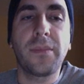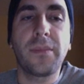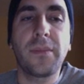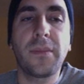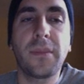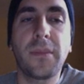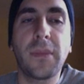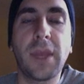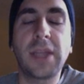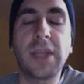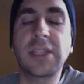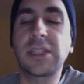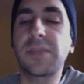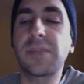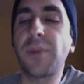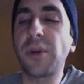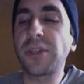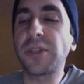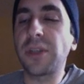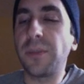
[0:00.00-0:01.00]
It's
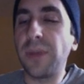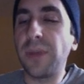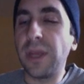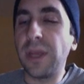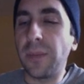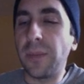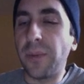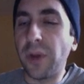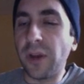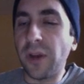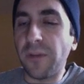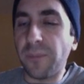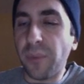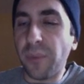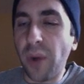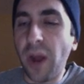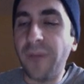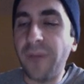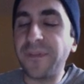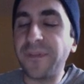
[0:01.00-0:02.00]
supposed to be the book of
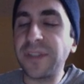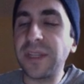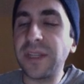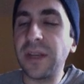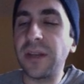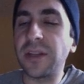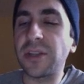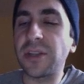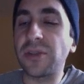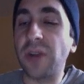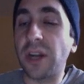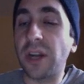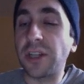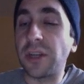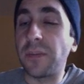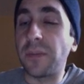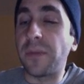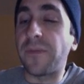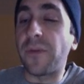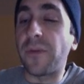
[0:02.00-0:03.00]
prophecy and destruction
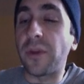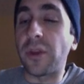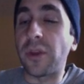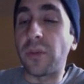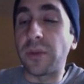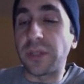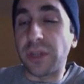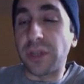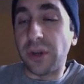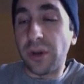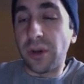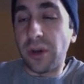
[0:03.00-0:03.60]
before the return of